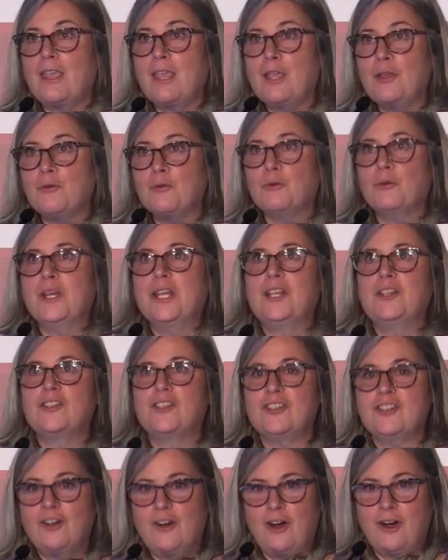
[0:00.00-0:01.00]

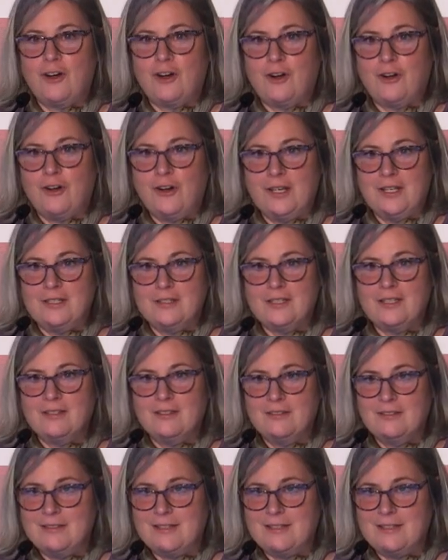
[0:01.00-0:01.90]
enrich our current